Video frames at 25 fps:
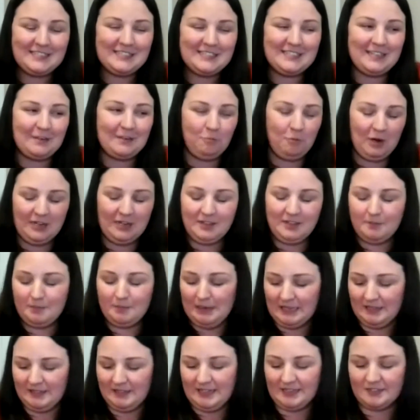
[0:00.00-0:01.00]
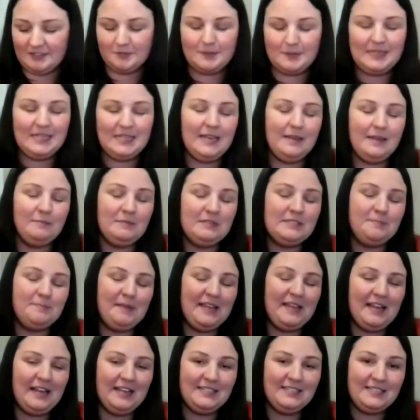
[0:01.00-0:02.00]
One of the big things with him is
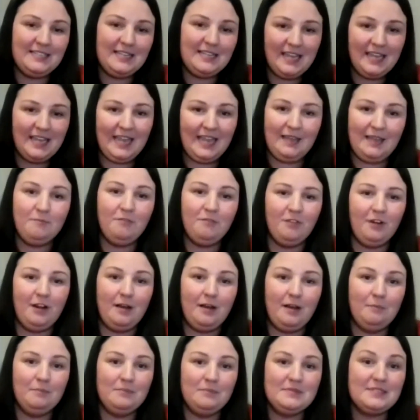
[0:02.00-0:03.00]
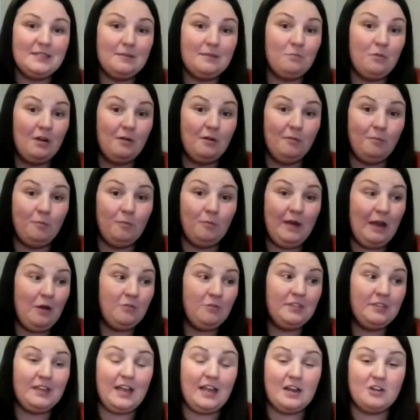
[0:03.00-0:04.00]
because he came from somewhere out
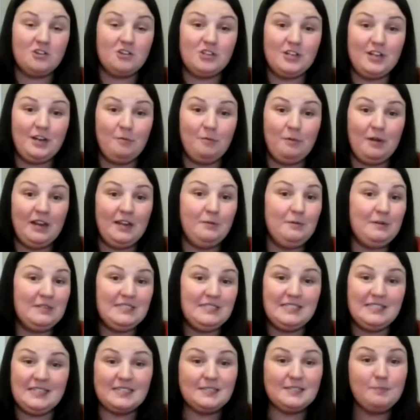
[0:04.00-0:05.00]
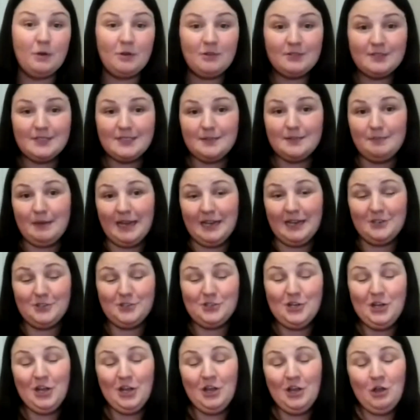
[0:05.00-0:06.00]
in the country where he wasn't exposed to much.
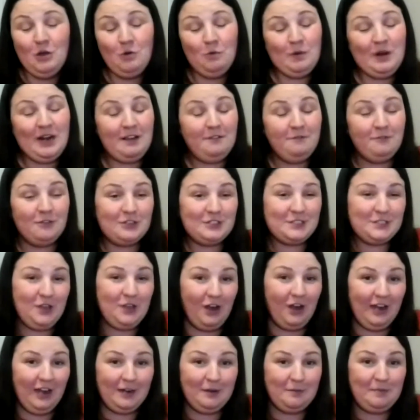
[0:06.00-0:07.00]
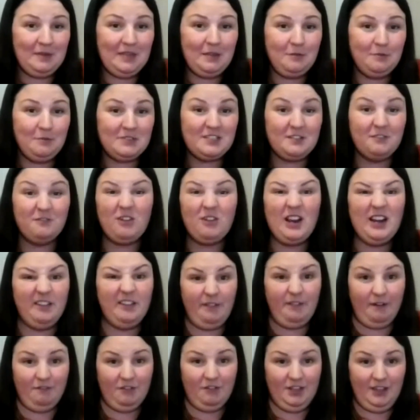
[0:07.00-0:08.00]
When I first got him, he was afraid of
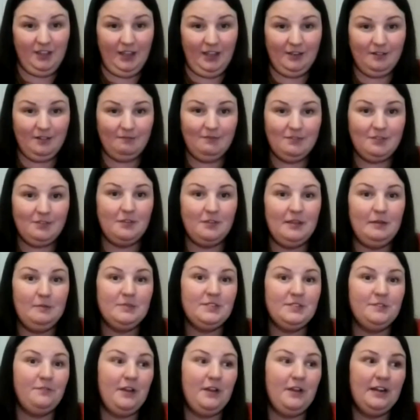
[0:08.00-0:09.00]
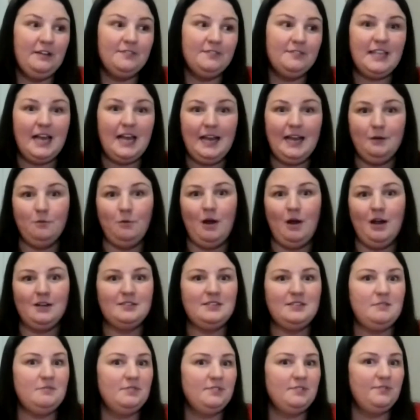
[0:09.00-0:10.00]
everything. So he was afraid of sidewalks,
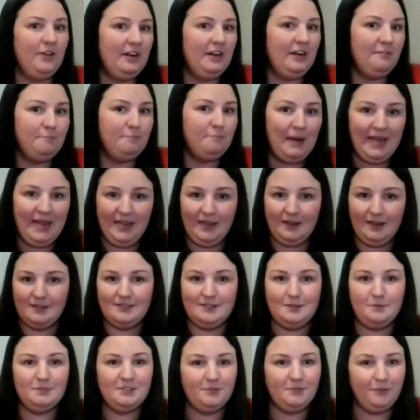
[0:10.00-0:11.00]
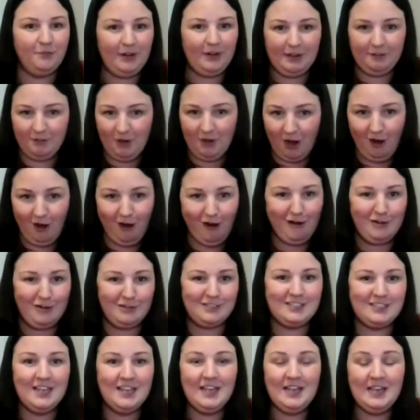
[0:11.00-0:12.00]
he was afraid of bikes, he was afraid of
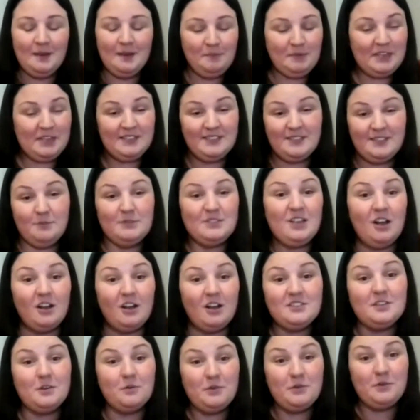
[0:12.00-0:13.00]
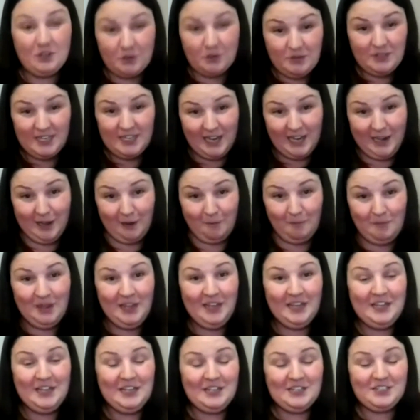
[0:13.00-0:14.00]
cars, because it was also new to him.
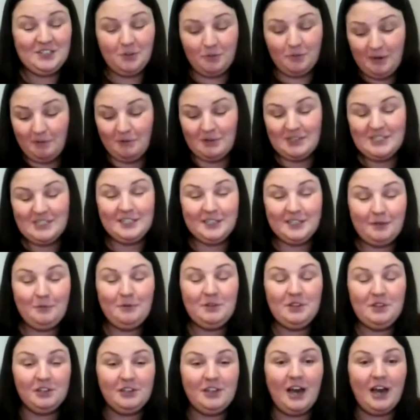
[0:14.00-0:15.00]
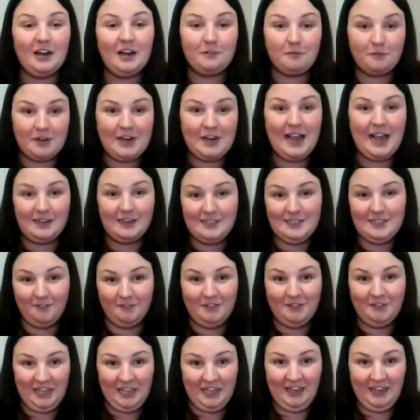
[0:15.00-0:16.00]
So we were dealing with a lot of
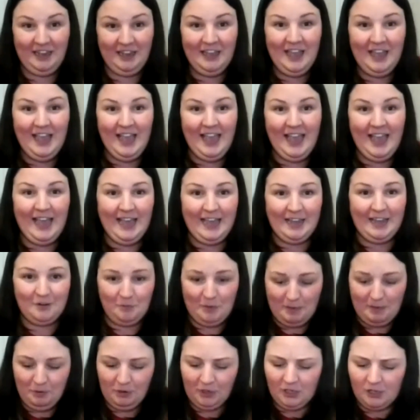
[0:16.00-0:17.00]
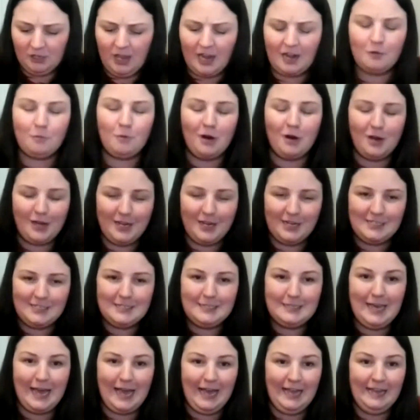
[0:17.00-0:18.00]
reactivity. And we put a lot of work into
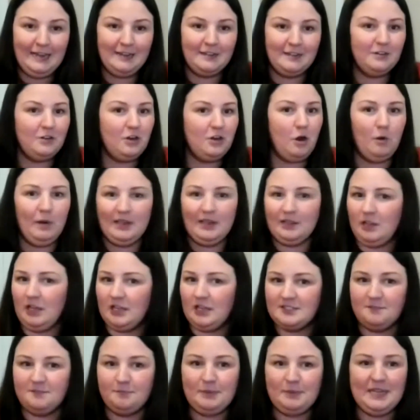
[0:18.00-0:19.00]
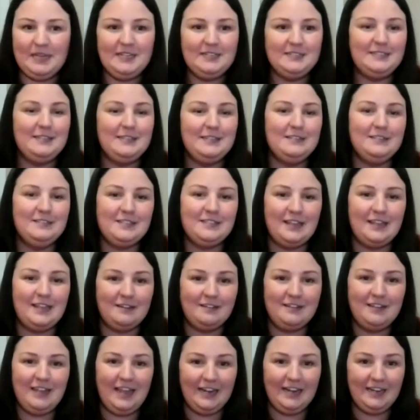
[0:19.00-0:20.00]
that and going lots of places
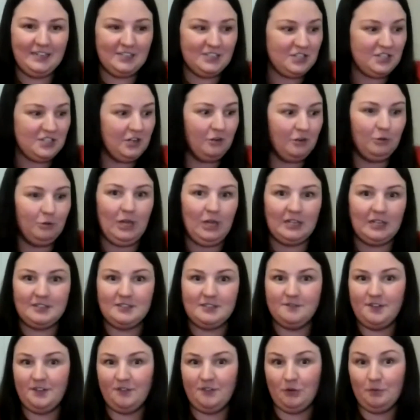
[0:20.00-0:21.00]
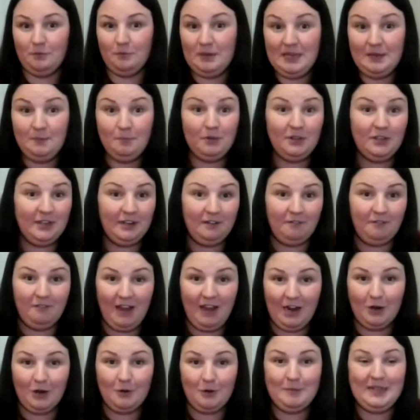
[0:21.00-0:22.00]
and getting to know lots of different people and
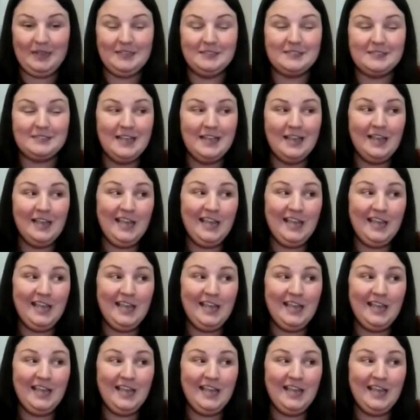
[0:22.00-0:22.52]
environments.